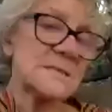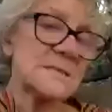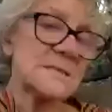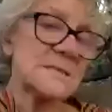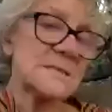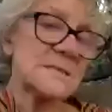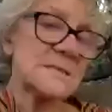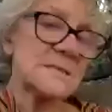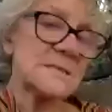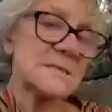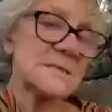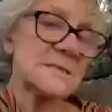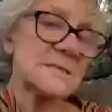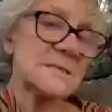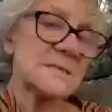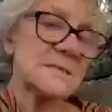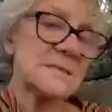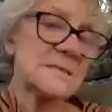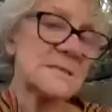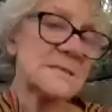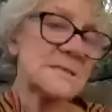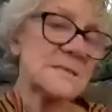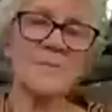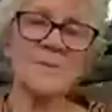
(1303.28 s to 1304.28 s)

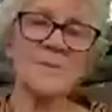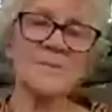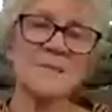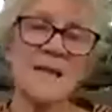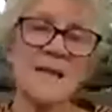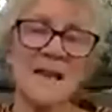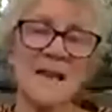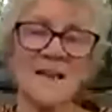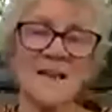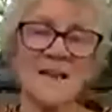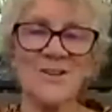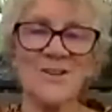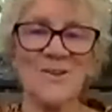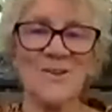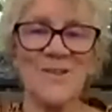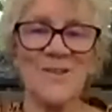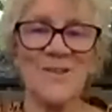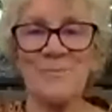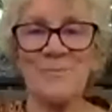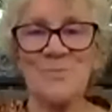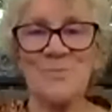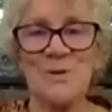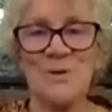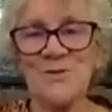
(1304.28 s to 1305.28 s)
So I guess
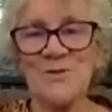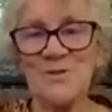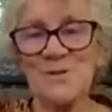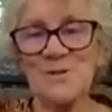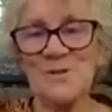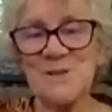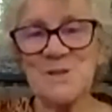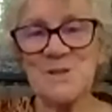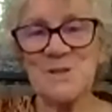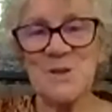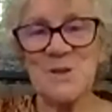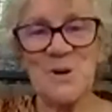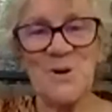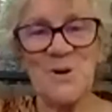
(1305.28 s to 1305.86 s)
I'm telling